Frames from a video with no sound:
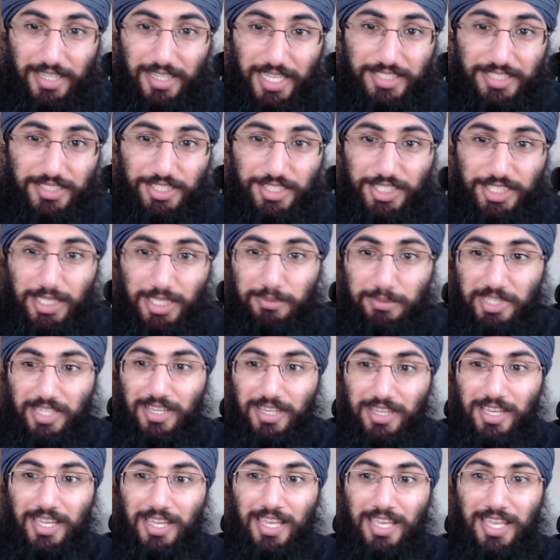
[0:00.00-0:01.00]
That's the shabad,
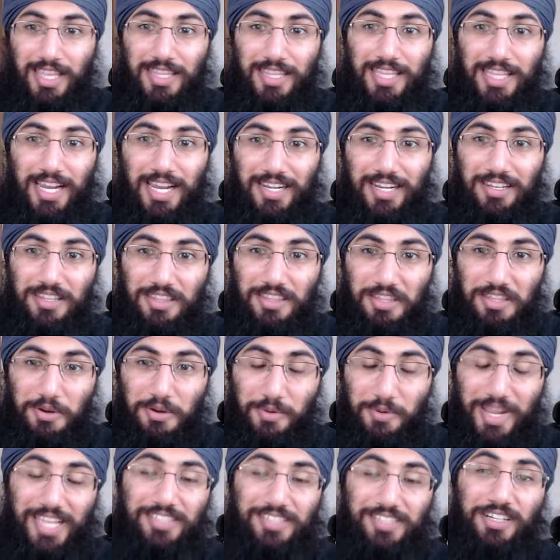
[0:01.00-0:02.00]
that the
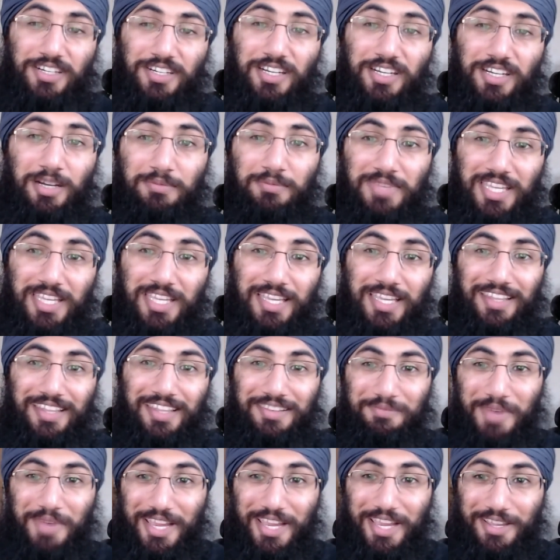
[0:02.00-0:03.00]
rains are coming
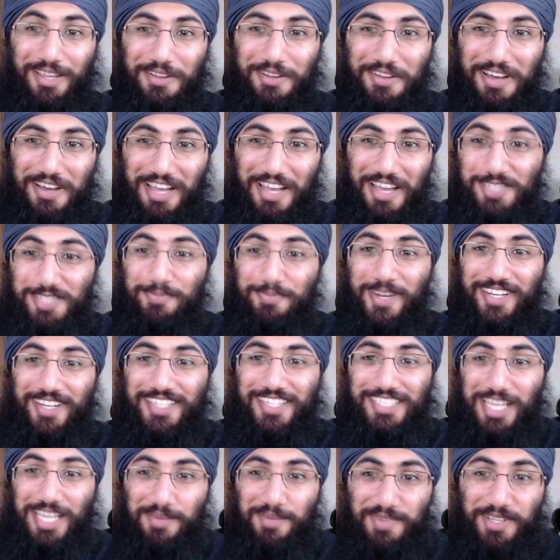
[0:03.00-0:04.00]
and my husband
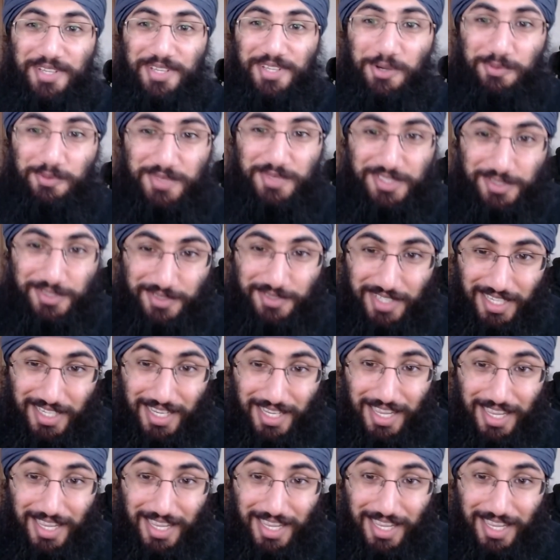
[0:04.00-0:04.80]
is coming home soon.